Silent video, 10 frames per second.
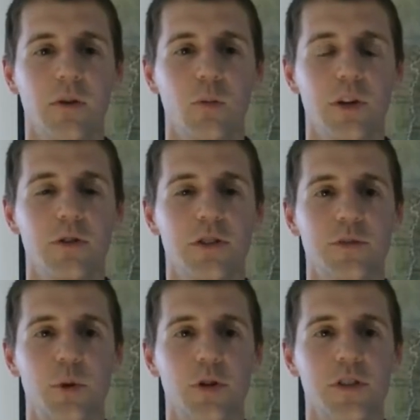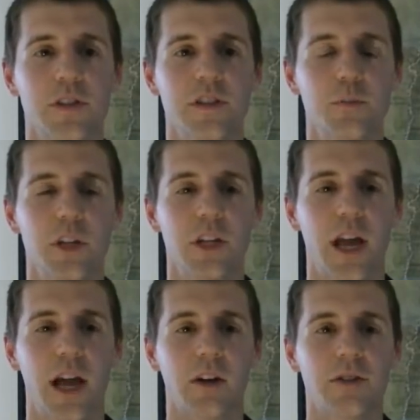When you dispose of this bean
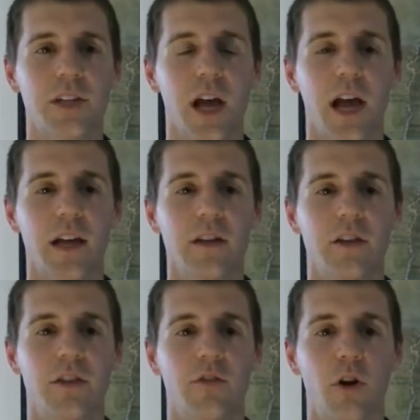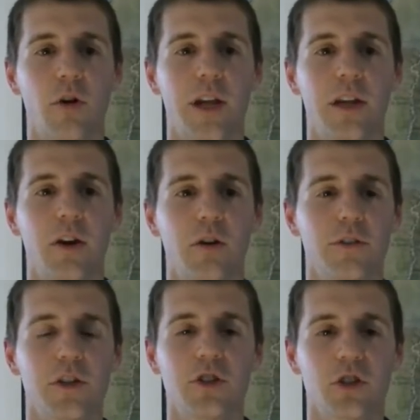outside, throwing it over
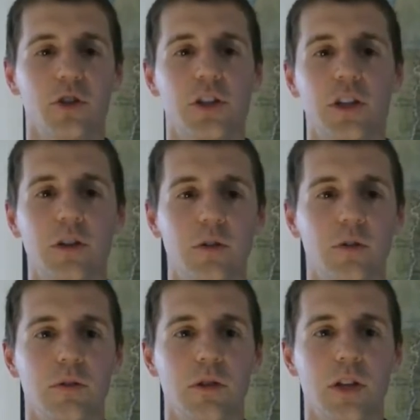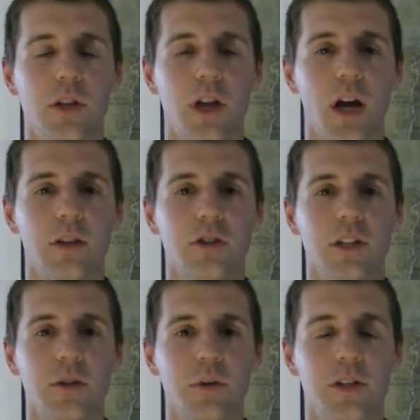your shoulder, not
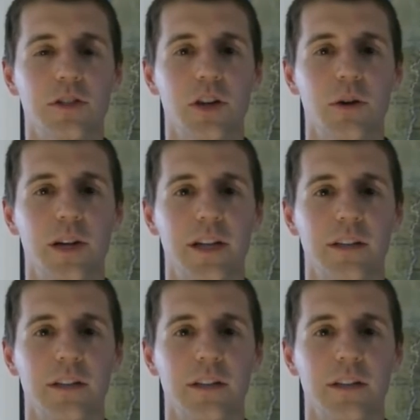looking where it's going,